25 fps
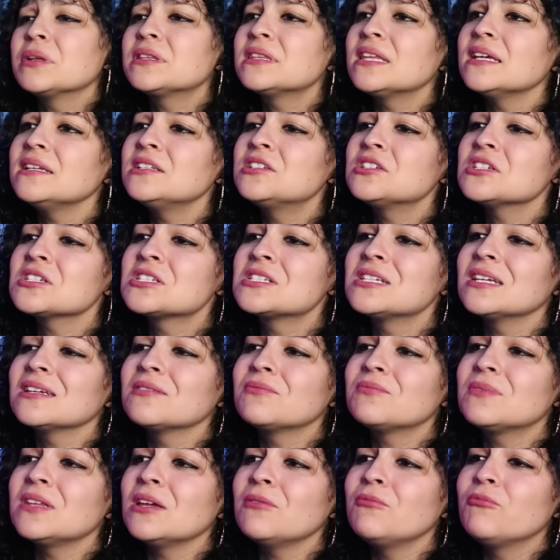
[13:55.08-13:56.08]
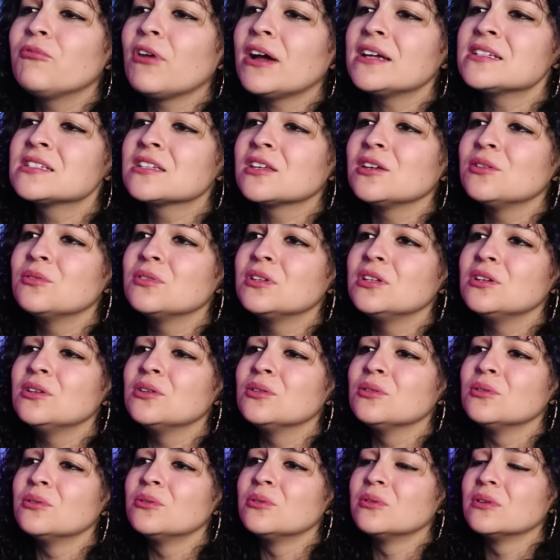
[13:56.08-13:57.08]
But they just say they rescued
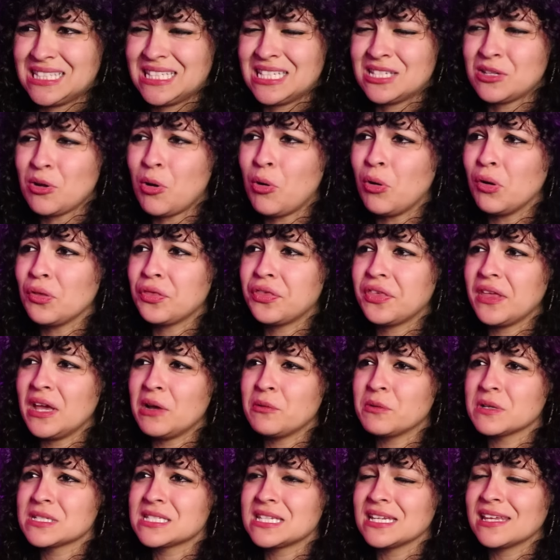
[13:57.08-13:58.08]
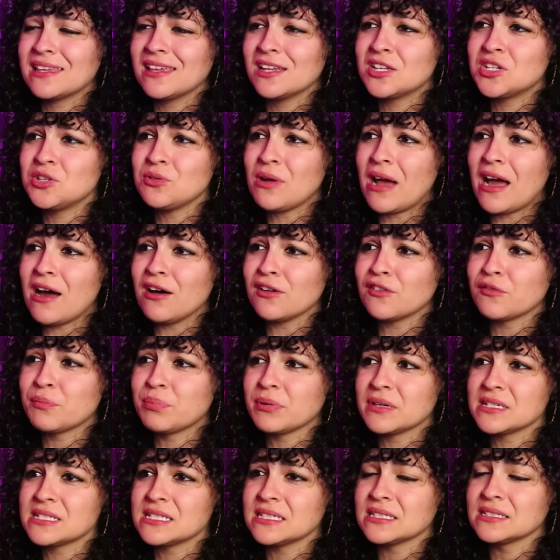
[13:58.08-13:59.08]
you. This whole thing was to get you out of
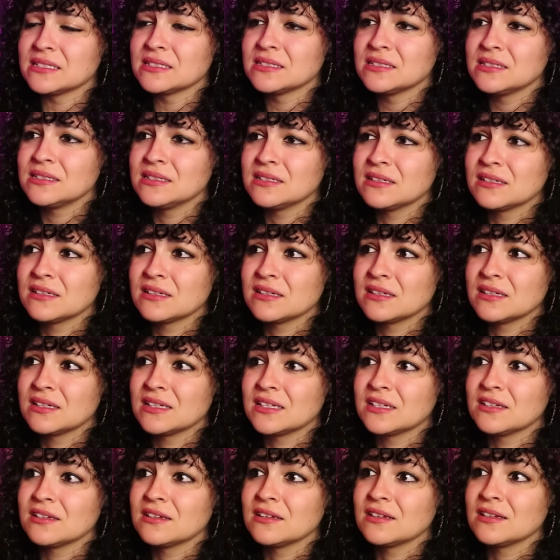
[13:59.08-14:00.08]
prison. Check this out.